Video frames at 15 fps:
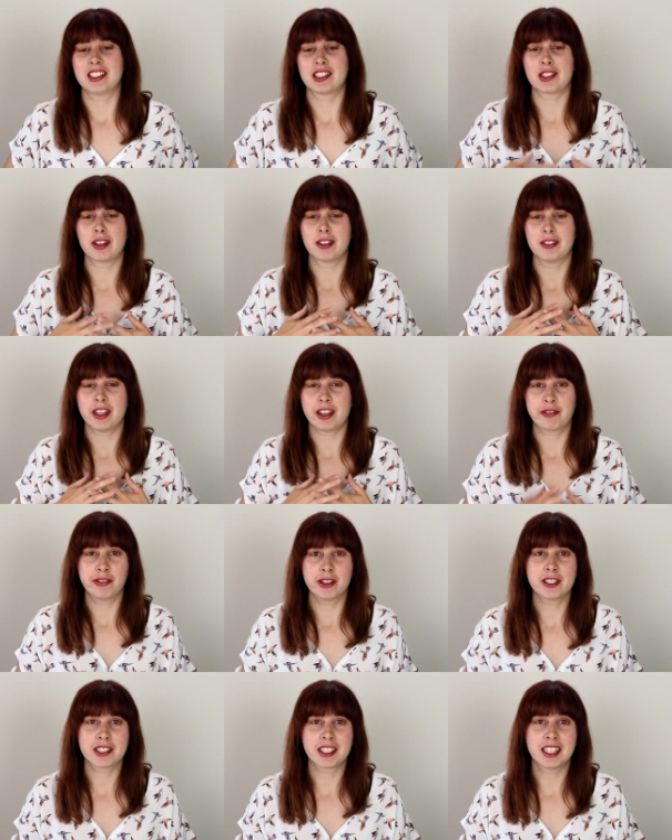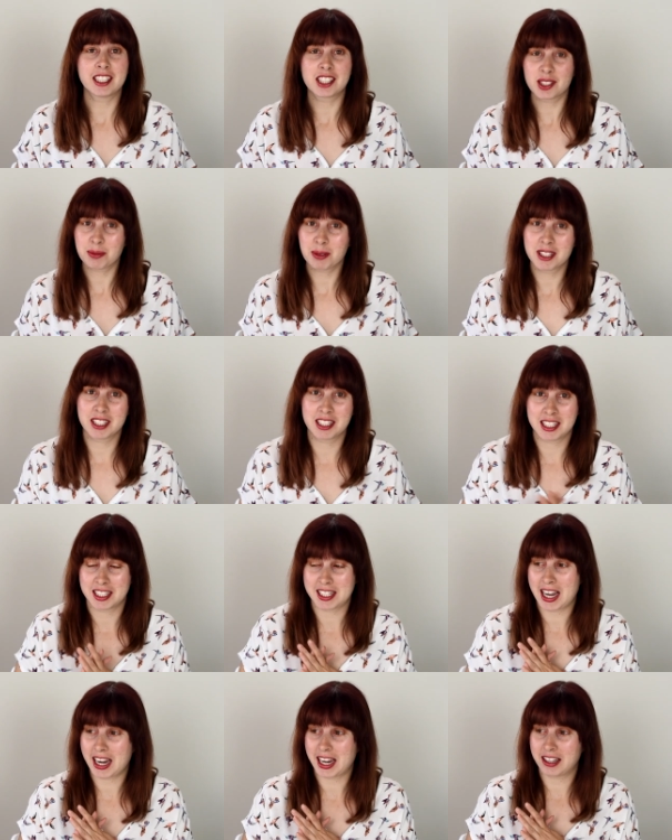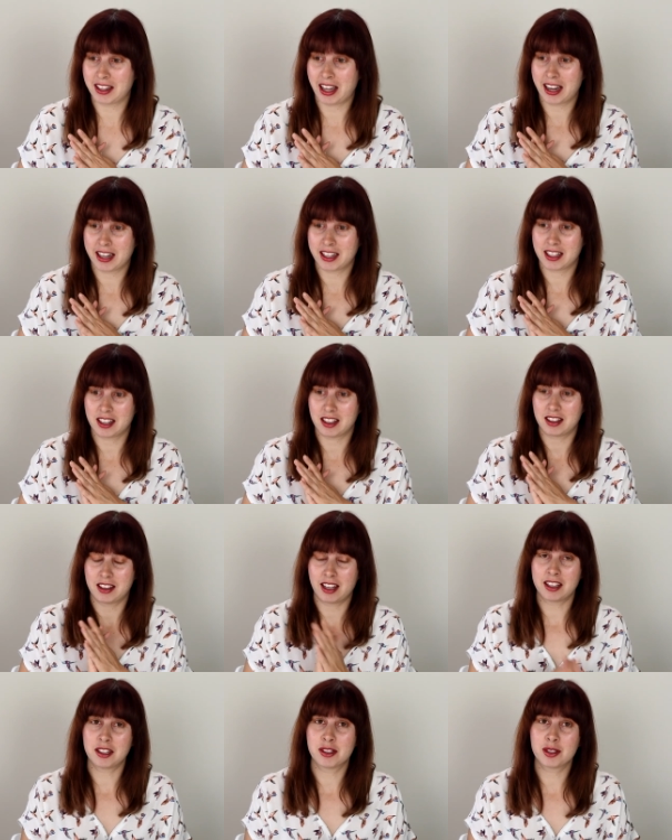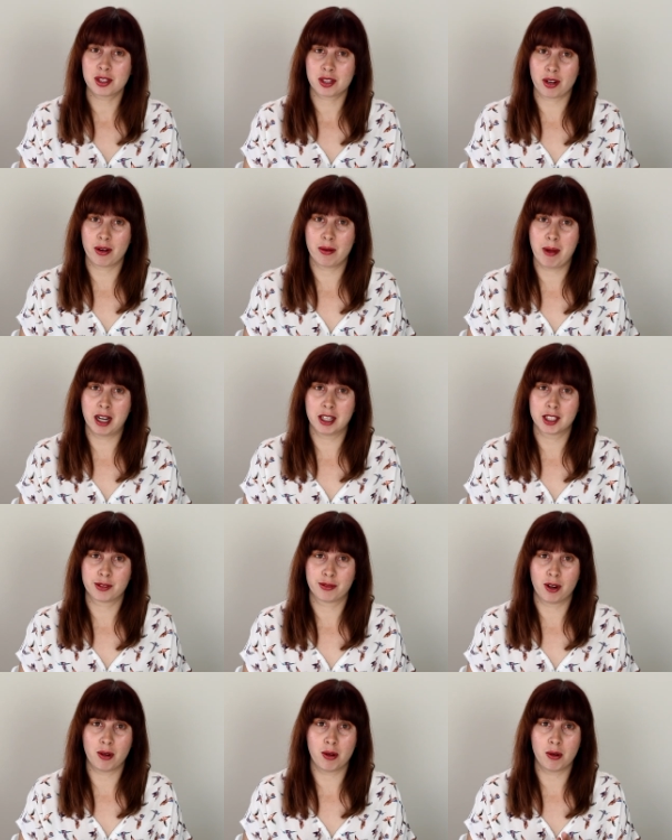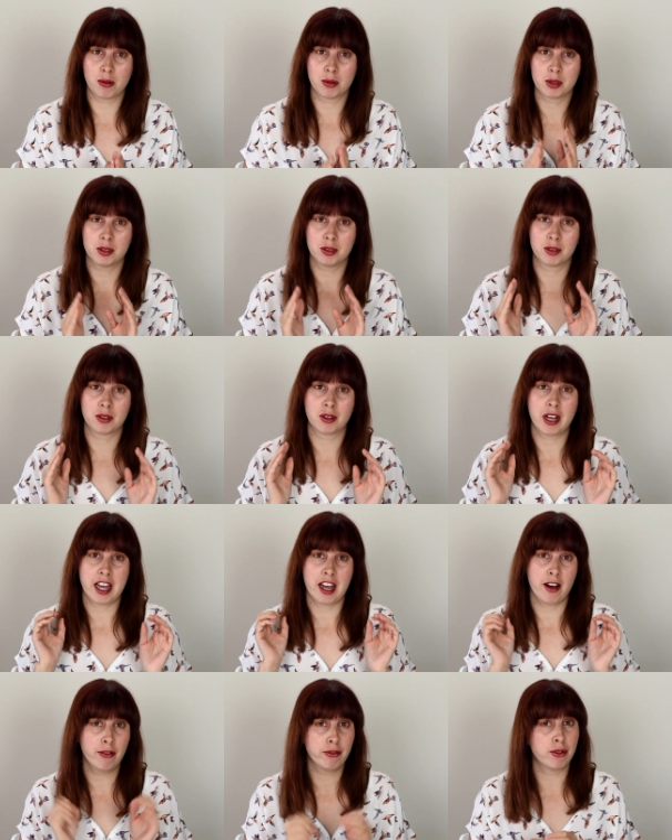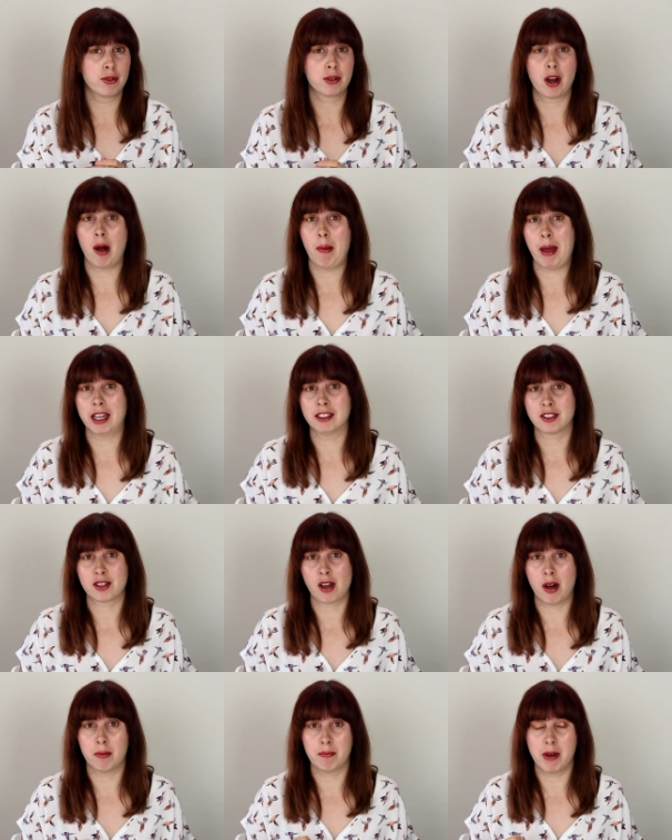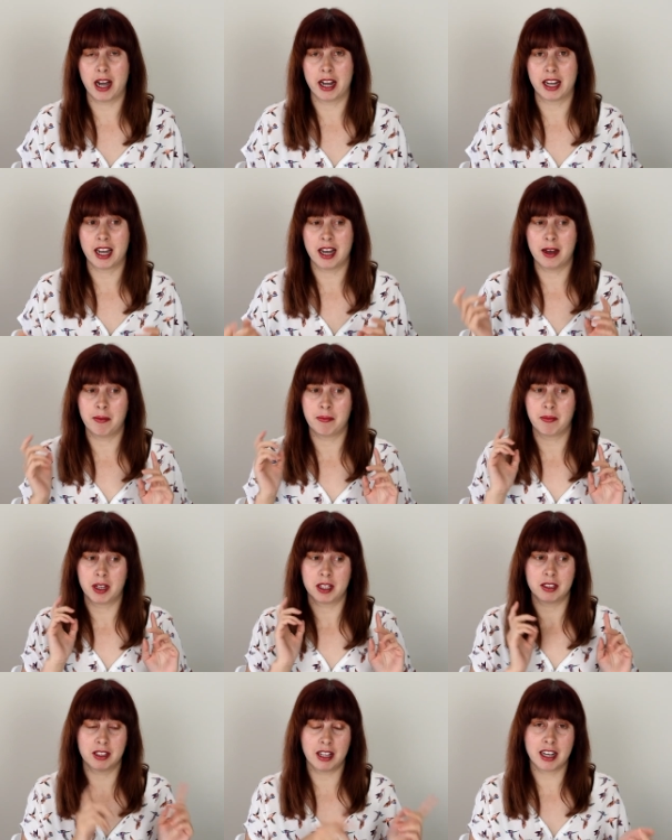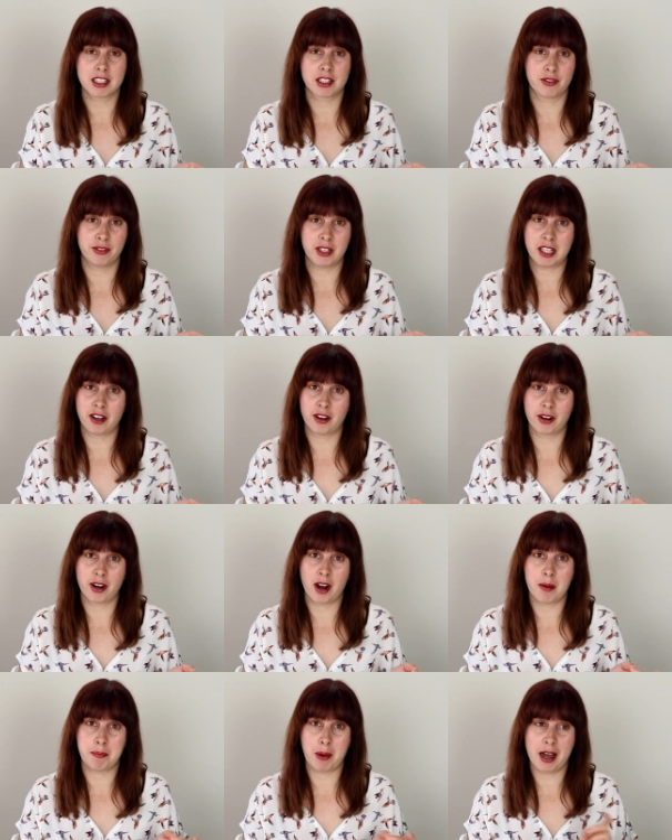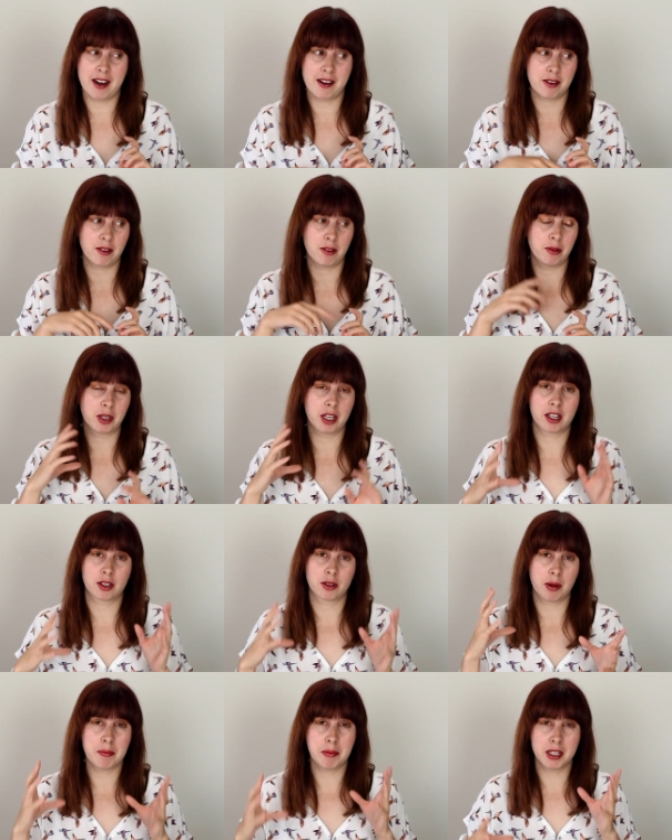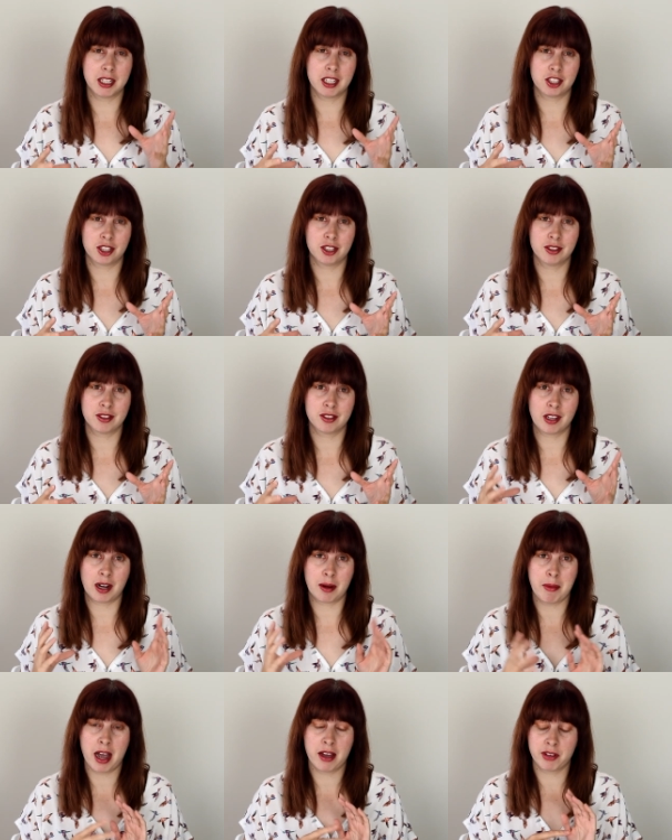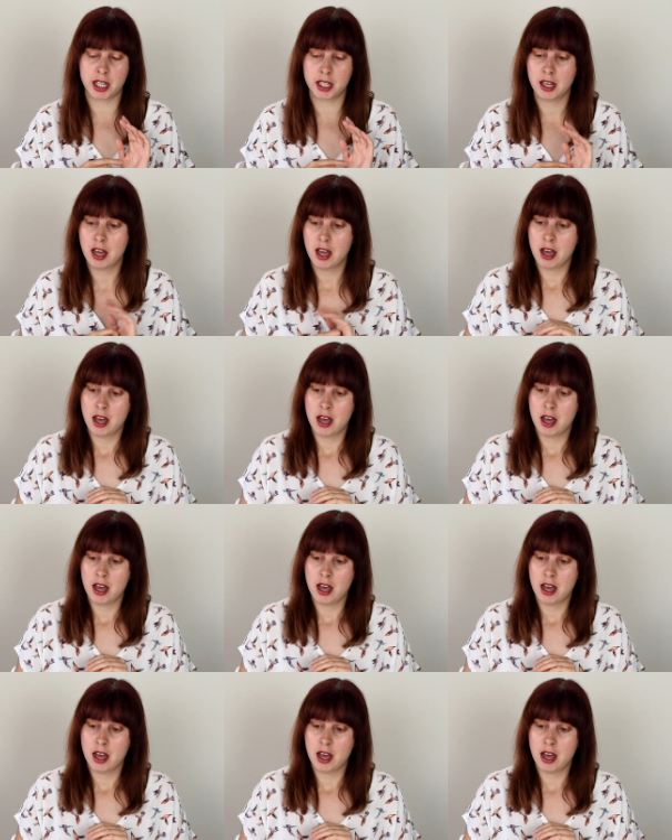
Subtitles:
So like, firstly, I just wanted to say like, thank you so much for all your helpful comments on my last video about all the equipment issues that I'm having.